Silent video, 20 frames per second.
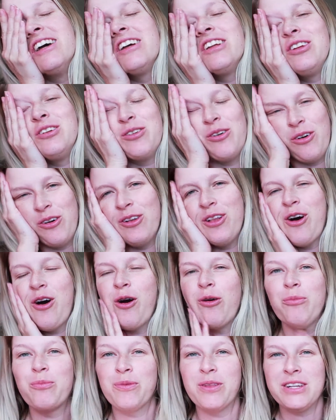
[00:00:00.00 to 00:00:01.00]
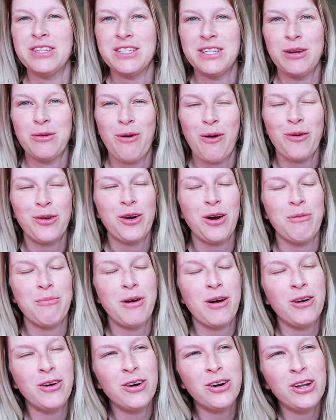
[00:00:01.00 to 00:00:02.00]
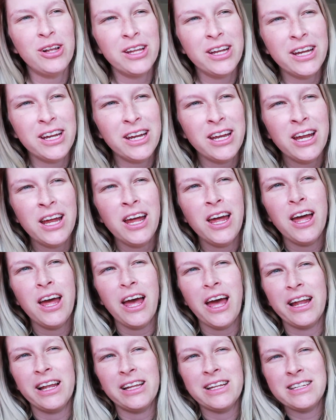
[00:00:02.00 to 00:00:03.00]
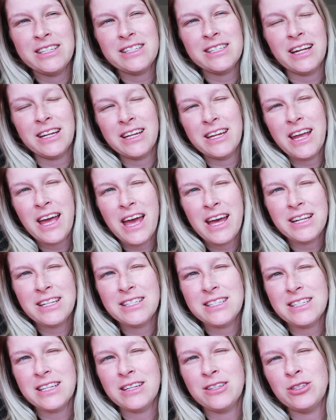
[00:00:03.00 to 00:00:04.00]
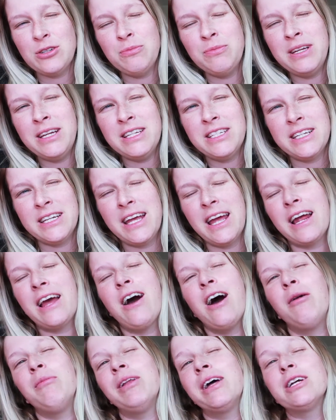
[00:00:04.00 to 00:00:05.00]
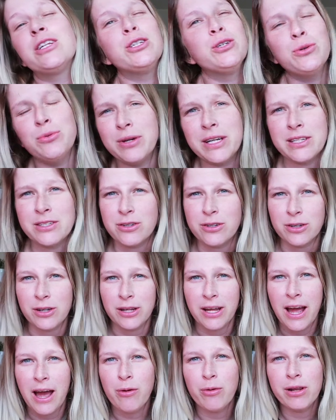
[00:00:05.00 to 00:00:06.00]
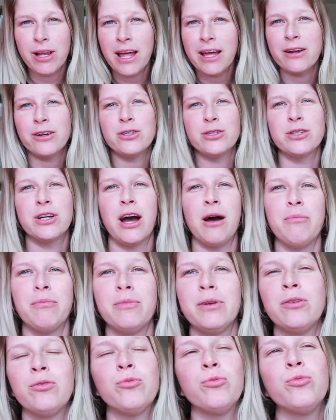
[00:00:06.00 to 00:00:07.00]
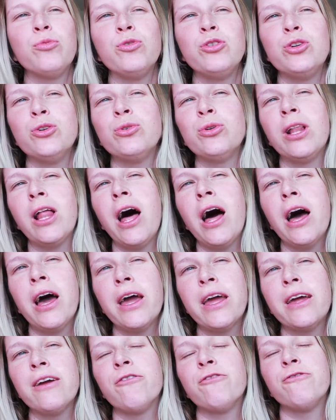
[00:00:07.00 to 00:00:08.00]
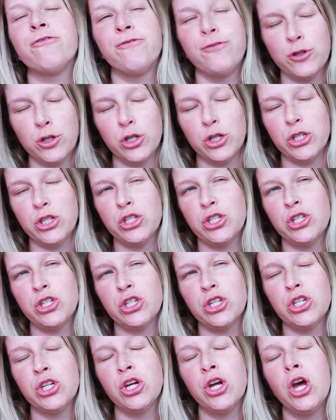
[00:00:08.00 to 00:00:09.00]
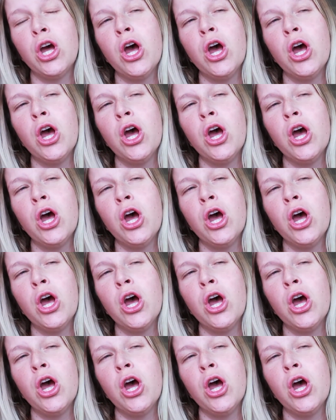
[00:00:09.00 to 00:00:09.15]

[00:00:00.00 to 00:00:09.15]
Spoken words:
you all hope that she won't come early, at least not yet. To me, she can come like 2 weeks early. I would like her to come in July 1st.